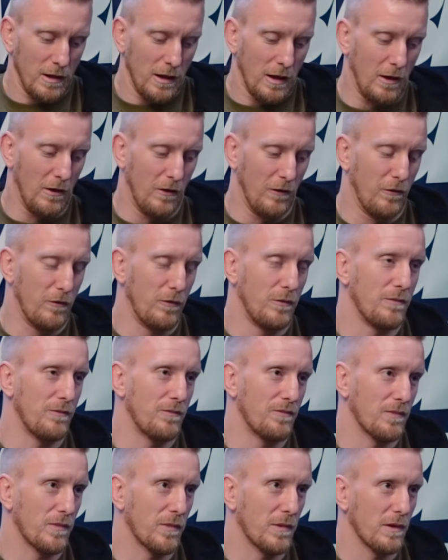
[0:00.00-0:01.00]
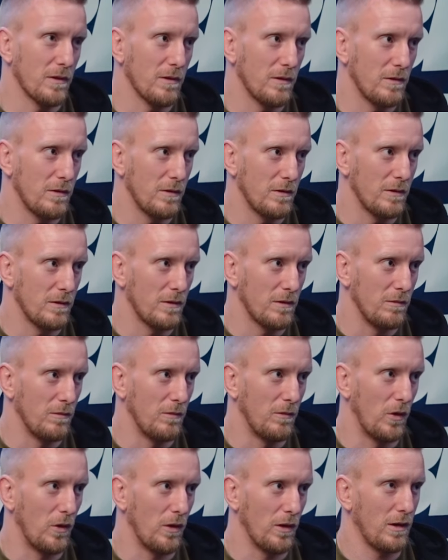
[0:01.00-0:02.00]
of,
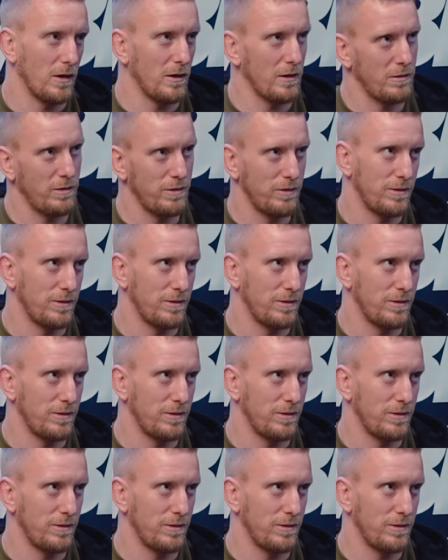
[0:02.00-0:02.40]
more, a